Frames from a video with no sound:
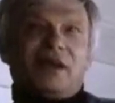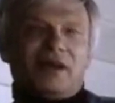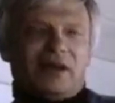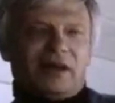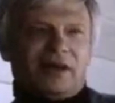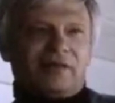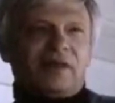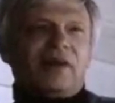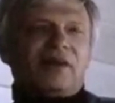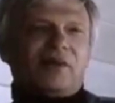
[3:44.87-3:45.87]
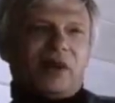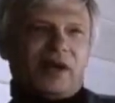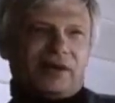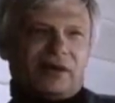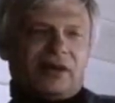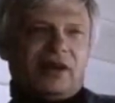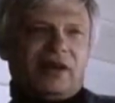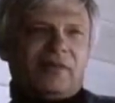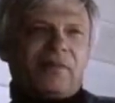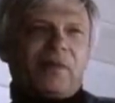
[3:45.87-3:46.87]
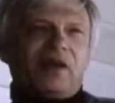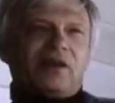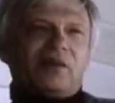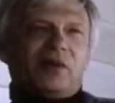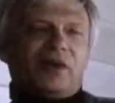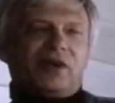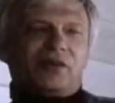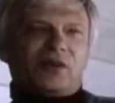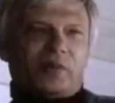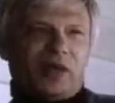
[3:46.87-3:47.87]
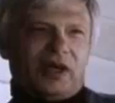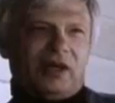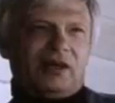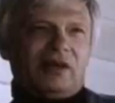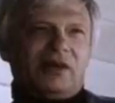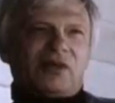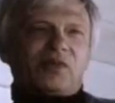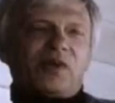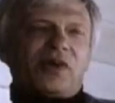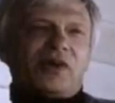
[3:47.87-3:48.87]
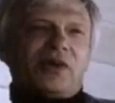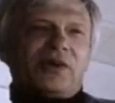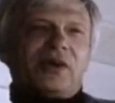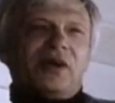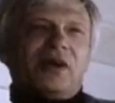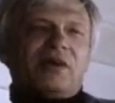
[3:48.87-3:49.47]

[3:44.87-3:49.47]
They left. The banker came. The mortgage was paid. It was burned.